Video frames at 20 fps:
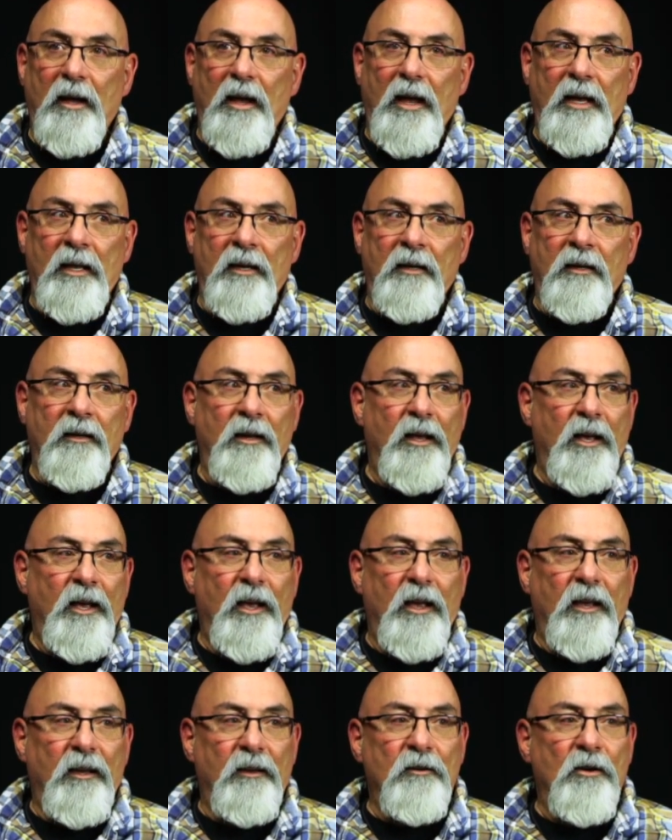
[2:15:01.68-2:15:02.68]
And
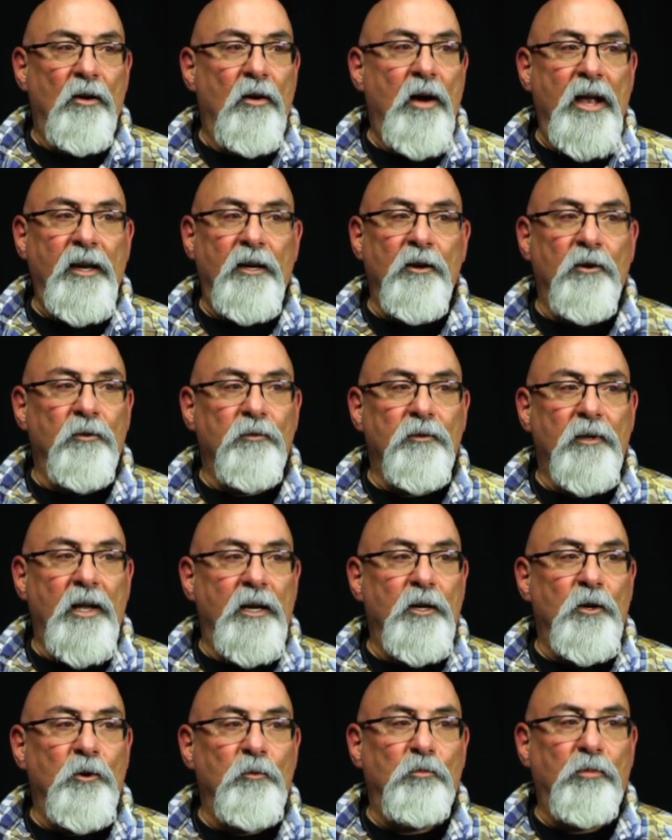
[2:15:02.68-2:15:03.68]
I
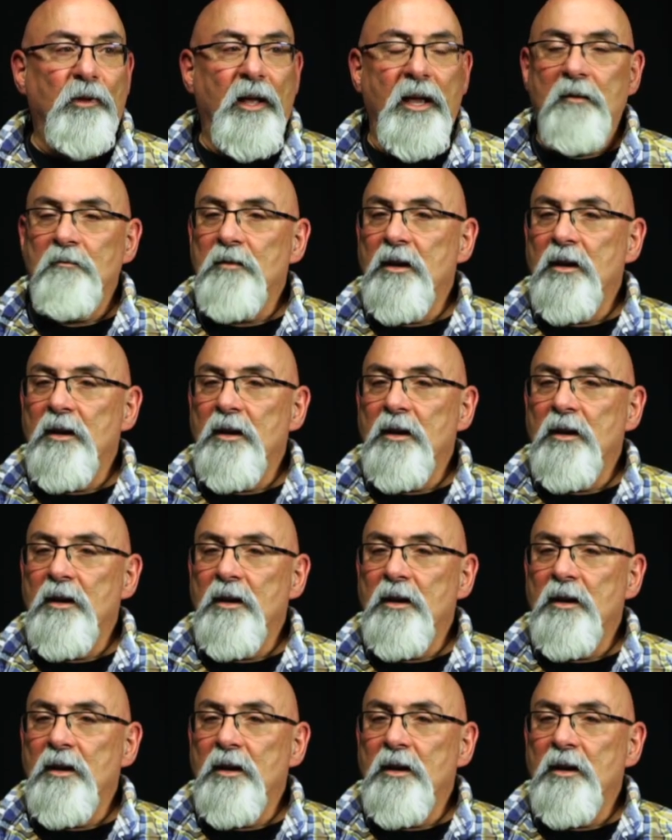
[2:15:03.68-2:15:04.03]
don't blame